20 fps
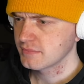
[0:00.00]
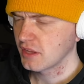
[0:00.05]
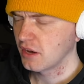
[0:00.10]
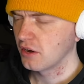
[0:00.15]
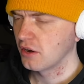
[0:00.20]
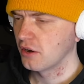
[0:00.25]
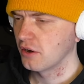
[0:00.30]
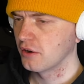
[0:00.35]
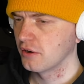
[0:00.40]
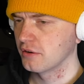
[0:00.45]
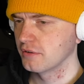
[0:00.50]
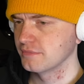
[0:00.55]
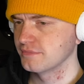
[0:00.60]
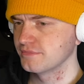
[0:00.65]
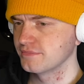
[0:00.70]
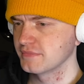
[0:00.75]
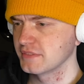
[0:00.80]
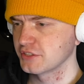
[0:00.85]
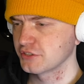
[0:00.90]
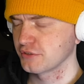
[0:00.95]
Oh,
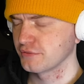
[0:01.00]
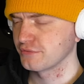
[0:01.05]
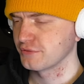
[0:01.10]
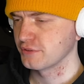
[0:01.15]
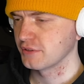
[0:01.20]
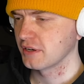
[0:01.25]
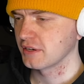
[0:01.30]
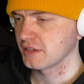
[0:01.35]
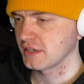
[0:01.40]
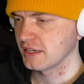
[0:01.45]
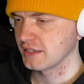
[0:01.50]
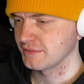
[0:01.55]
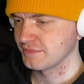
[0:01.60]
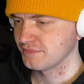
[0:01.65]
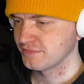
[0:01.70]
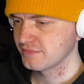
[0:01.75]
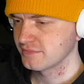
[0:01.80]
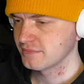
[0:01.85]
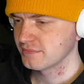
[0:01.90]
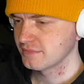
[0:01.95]
worry, this computer, okay.
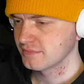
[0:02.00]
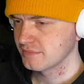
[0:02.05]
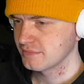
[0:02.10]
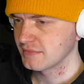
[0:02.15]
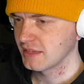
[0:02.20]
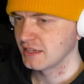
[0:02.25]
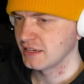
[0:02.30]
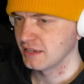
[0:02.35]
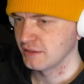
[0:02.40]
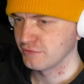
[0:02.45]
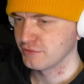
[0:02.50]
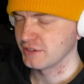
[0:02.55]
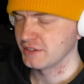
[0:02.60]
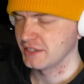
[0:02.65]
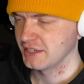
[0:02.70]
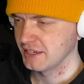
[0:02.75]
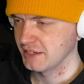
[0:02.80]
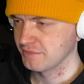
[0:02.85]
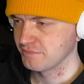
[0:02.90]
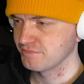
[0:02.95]
They live here,
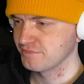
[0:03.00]
yeah.